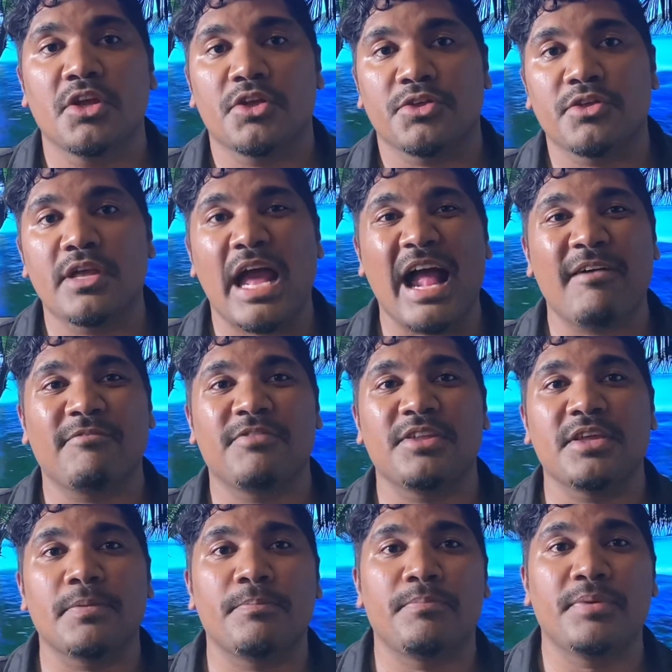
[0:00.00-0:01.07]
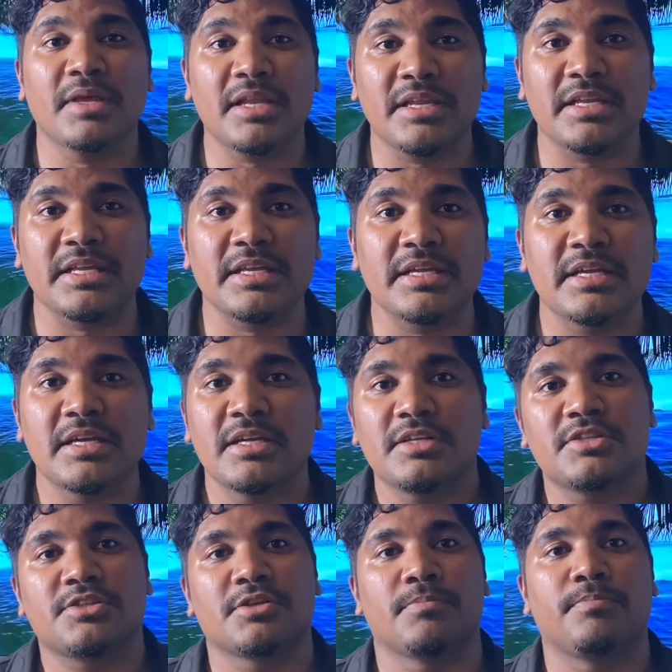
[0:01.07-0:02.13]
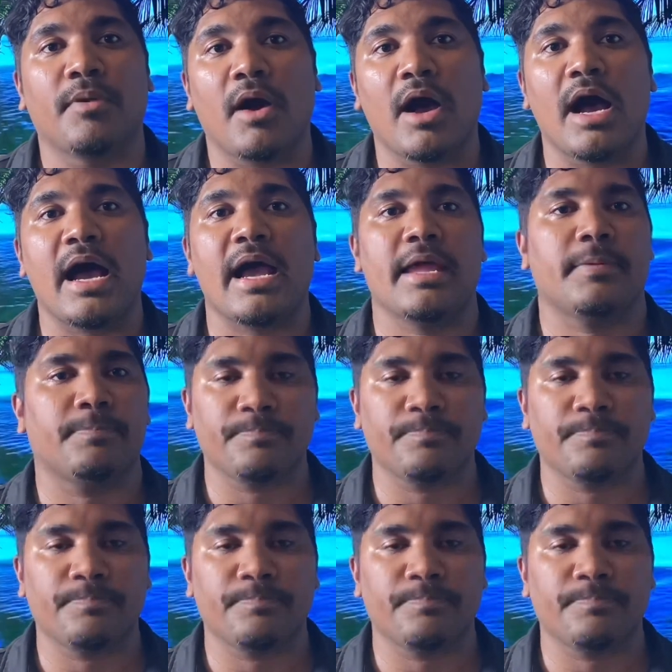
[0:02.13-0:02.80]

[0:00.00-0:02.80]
you have the ability to buy